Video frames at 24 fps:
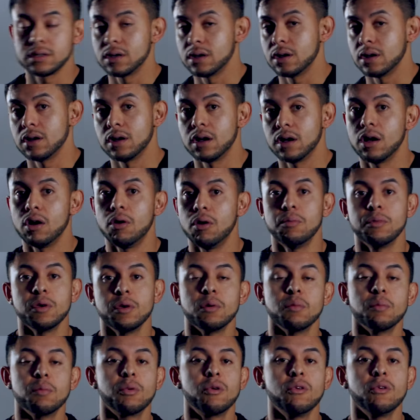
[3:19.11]
and help me
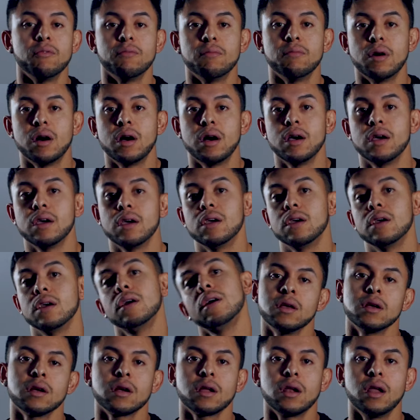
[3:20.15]
improve my
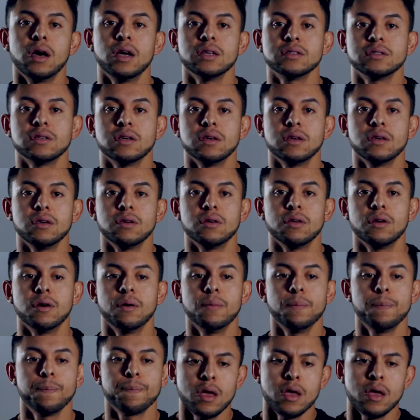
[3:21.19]
closet, you know?